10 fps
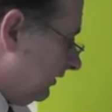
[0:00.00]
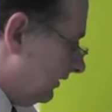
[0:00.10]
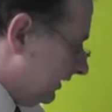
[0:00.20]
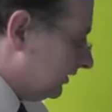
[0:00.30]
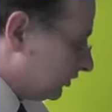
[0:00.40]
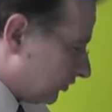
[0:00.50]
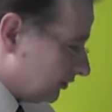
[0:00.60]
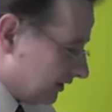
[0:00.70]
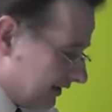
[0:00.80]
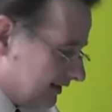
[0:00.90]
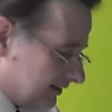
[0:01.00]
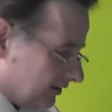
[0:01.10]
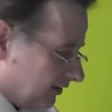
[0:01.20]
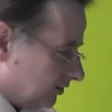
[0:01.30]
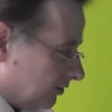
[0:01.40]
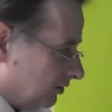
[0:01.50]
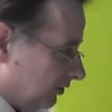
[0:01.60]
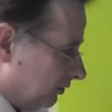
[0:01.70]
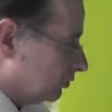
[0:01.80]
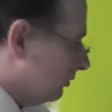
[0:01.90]
These 3 heaters
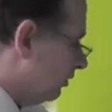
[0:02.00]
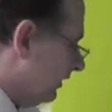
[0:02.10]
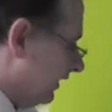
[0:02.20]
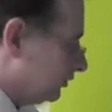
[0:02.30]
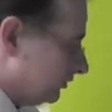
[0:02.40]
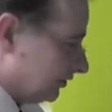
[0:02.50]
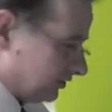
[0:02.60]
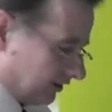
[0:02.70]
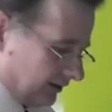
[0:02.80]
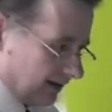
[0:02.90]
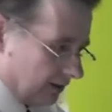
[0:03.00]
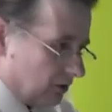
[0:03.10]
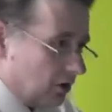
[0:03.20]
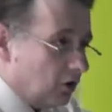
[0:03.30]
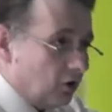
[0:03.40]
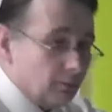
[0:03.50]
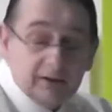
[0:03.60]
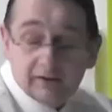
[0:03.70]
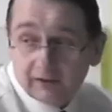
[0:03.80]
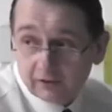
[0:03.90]
use more electricity than our whole
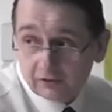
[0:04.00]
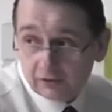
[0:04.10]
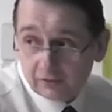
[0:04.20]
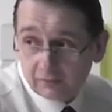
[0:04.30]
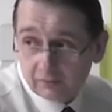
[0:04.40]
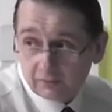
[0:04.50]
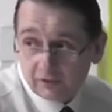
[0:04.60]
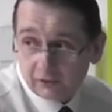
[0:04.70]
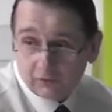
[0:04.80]
building does when it's